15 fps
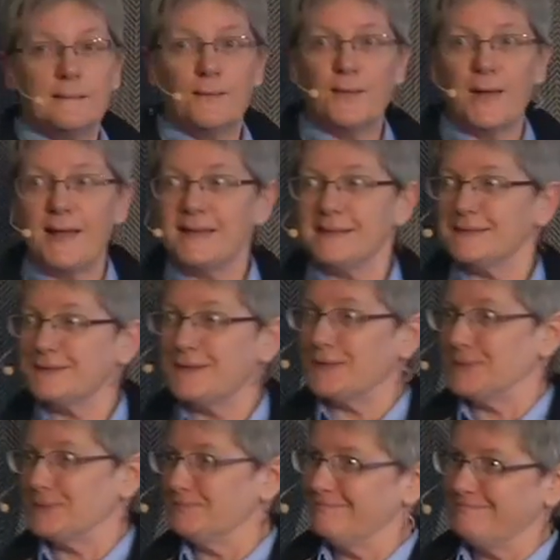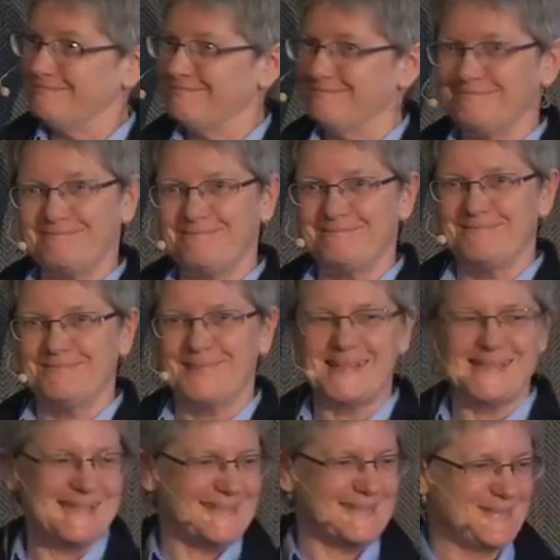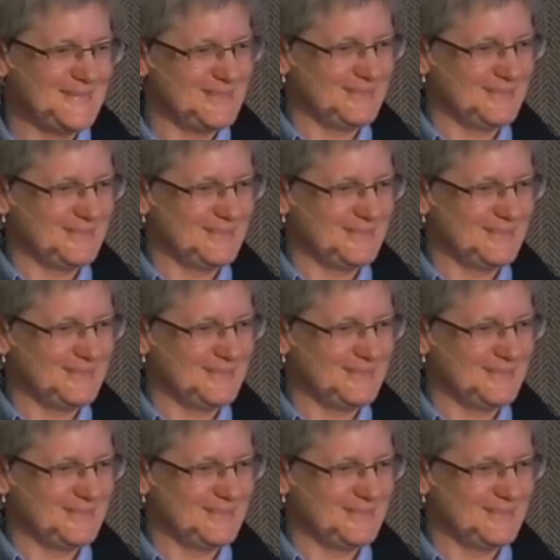Okay, so that's it.